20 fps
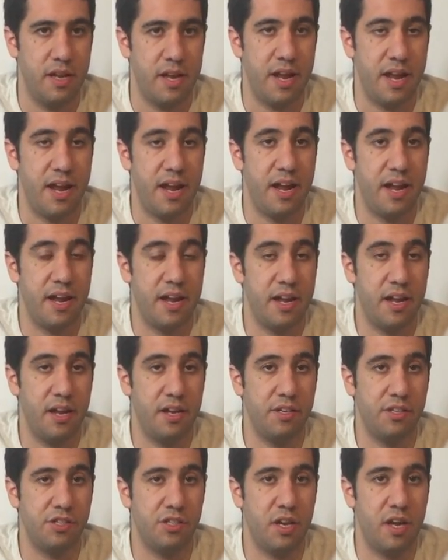
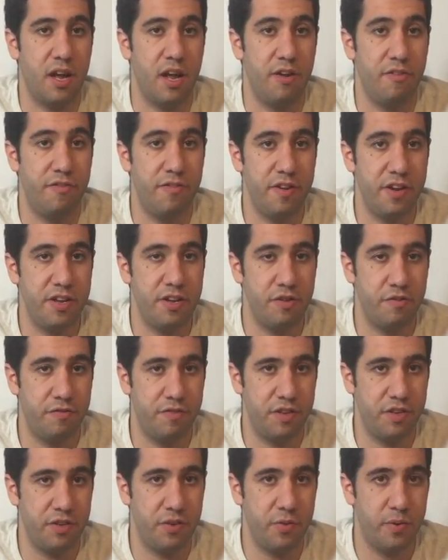and a video
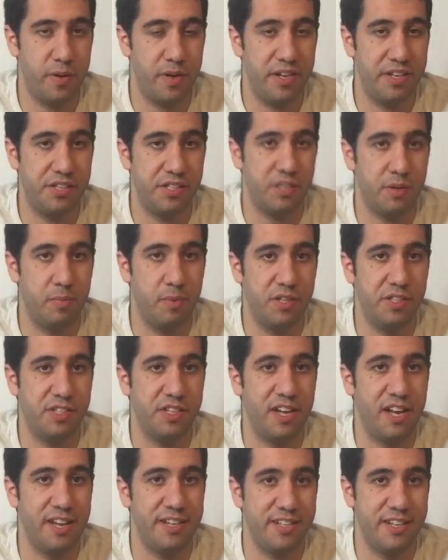view is someone's
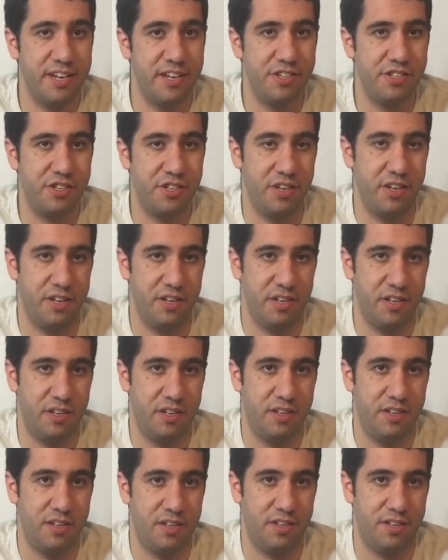attention
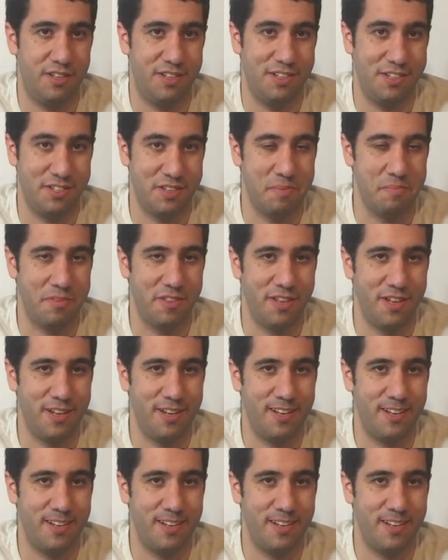to something.